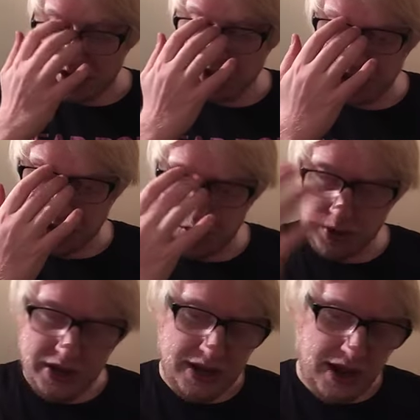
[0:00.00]
So
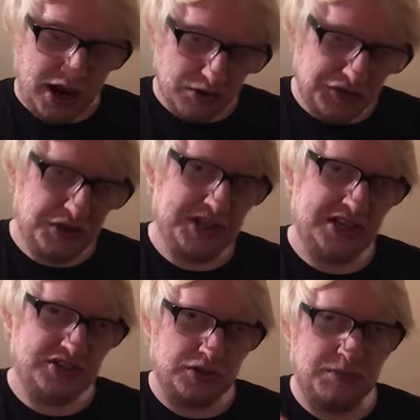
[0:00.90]
I review
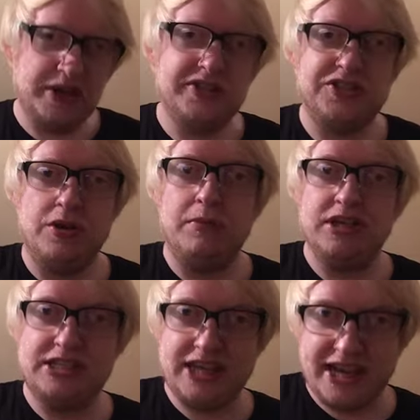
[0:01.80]
these personally on
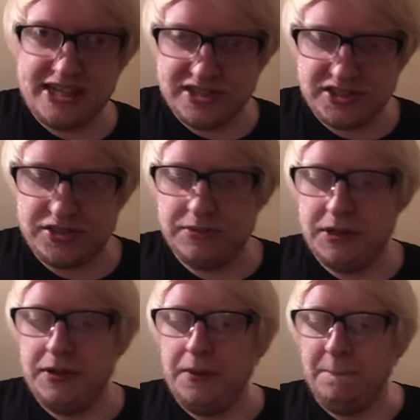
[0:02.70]
my taste.
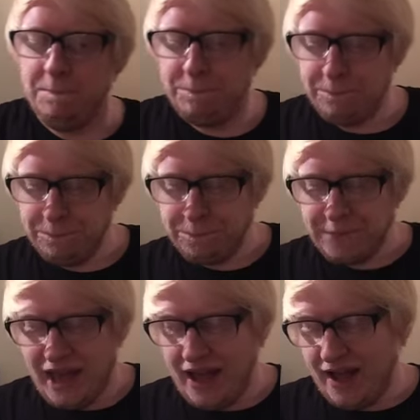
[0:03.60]

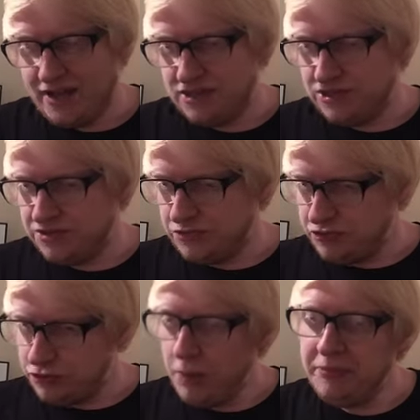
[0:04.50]
And
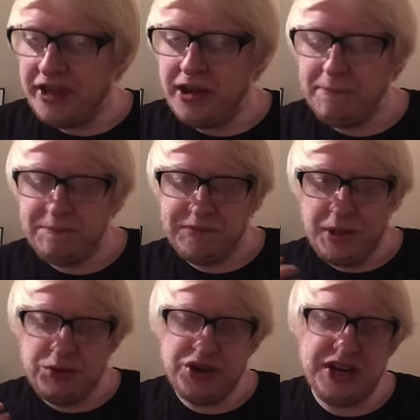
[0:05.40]
from that,
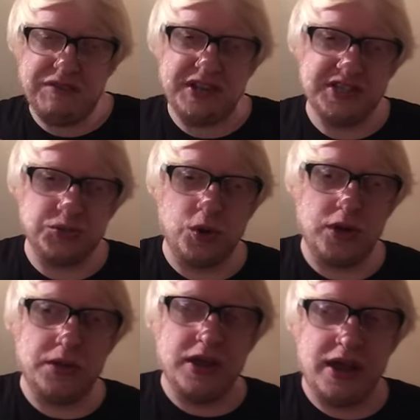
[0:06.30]
I'm going to give this
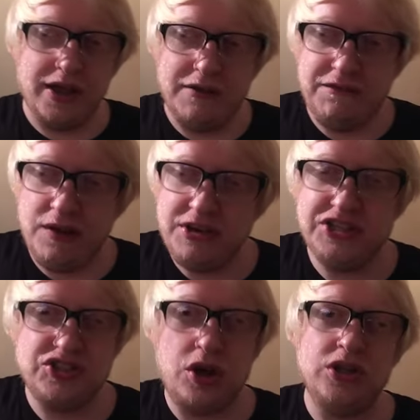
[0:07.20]
one a very
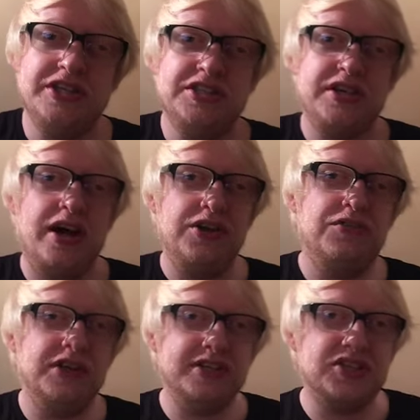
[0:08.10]
solid, I
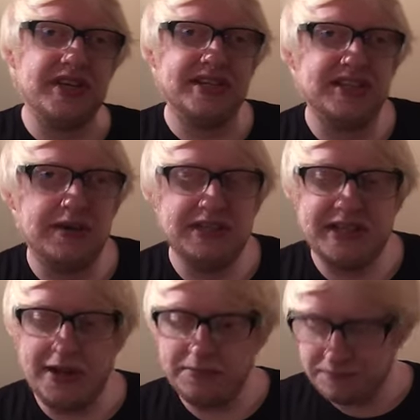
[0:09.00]
think, 6 out of 10.